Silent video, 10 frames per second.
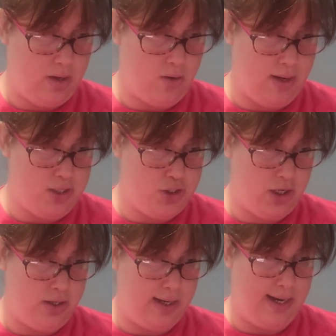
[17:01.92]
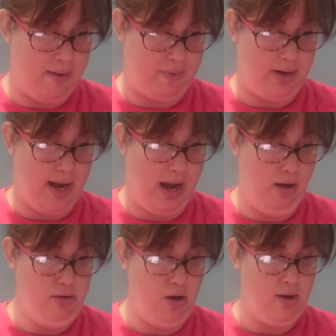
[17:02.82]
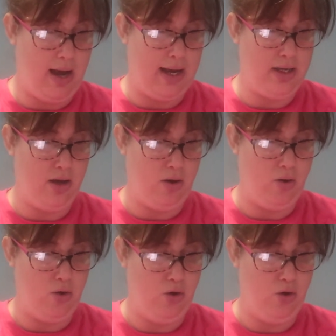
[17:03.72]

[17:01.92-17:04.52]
Question 11, how long are your